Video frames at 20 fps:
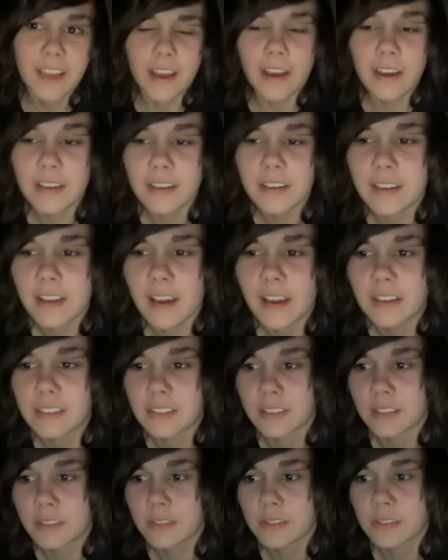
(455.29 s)
Hey,
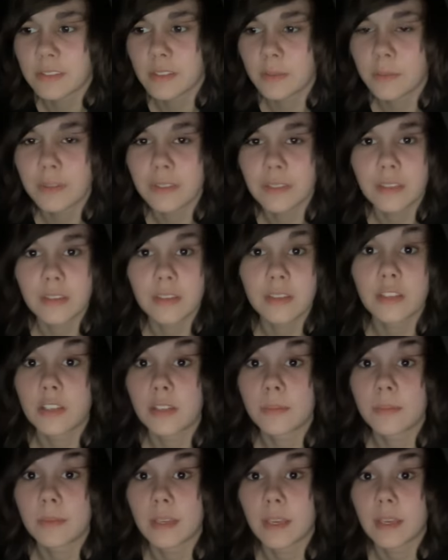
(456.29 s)
guys, I also went to the
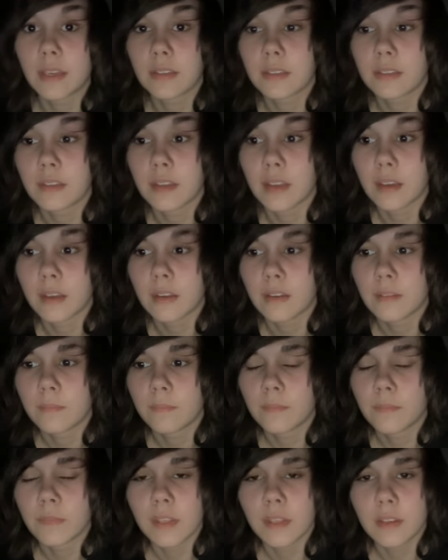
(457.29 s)
gym again
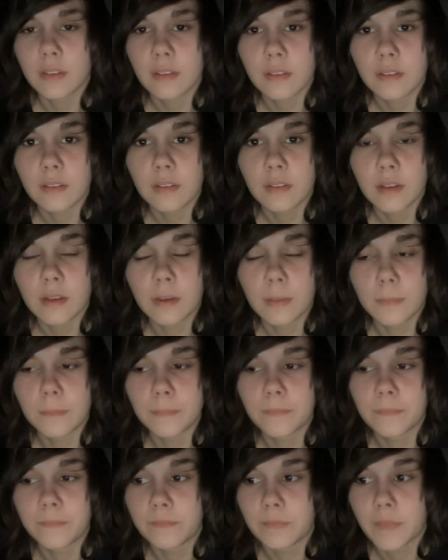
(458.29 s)

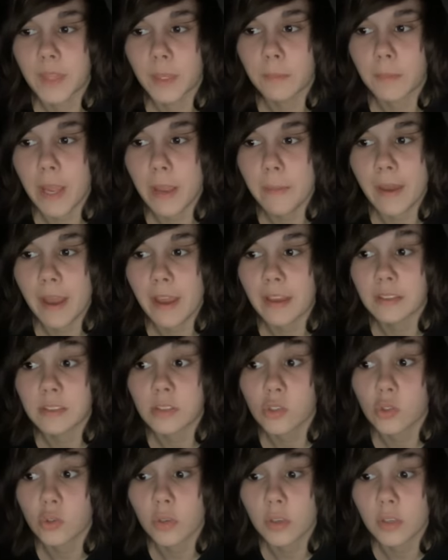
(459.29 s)
today. My back
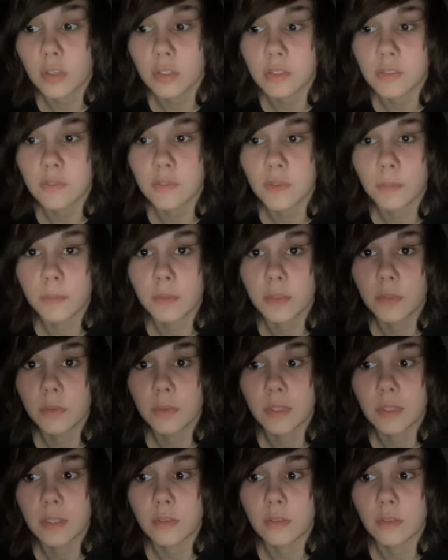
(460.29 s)
still hurts from
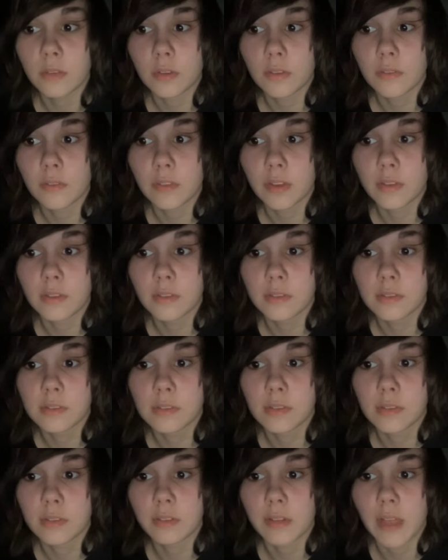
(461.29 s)
doing all of those
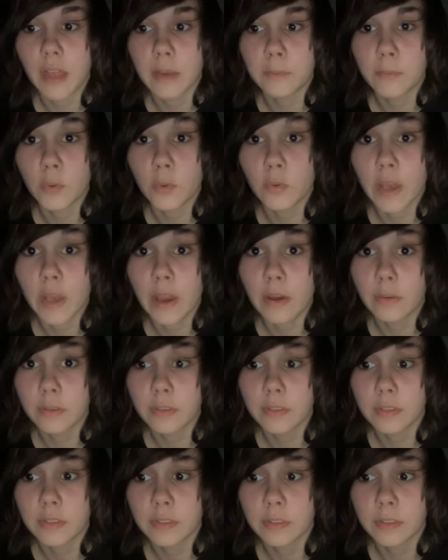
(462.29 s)
lat pull
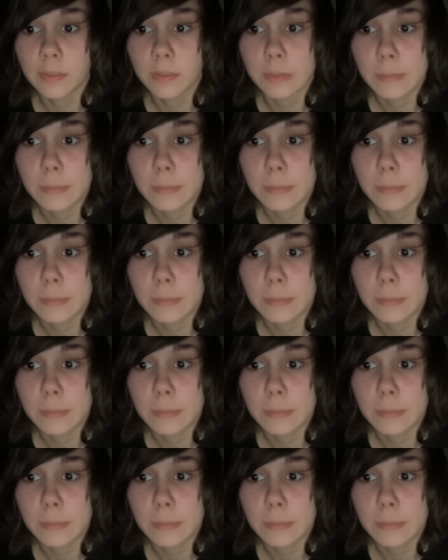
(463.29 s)
downs.